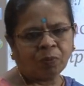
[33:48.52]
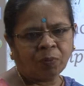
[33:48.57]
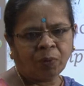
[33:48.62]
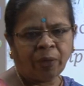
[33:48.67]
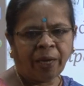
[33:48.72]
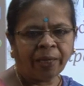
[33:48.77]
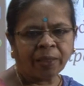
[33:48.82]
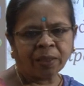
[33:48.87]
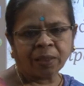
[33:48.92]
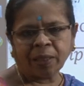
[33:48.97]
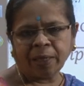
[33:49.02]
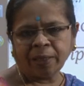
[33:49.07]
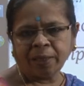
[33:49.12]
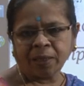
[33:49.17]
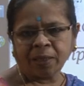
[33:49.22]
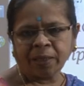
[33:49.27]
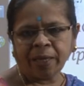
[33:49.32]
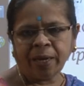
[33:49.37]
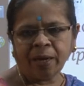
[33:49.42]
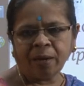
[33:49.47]
X let
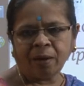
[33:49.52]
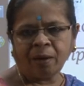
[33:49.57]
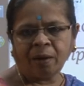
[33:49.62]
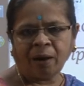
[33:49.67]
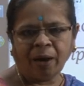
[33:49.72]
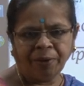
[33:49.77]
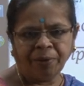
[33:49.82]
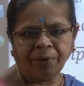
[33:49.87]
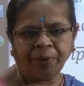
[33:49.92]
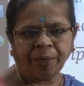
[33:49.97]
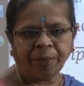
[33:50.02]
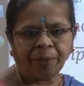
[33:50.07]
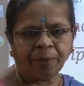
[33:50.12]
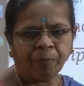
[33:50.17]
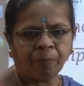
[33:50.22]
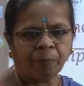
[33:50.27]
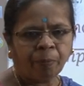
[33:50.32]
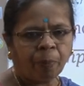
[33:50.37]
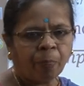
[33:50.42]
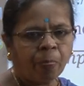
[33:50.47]
us say 100.
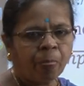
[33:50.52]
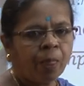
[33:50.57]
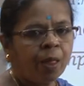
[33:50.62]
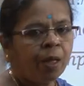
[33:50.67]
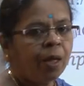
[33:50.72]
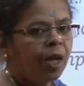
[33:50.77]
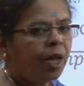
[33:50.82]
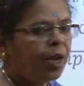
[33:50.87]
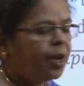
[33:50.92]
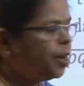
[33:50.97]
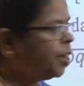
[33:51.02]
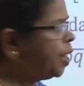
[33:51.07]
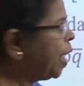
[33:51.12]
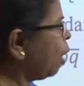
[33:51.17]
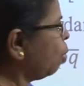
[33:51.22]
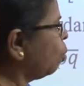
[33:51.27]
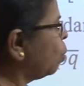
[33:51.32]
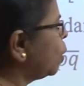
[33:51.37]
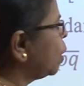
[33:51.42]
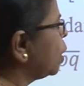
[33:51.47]

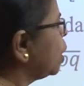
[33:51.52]
Now,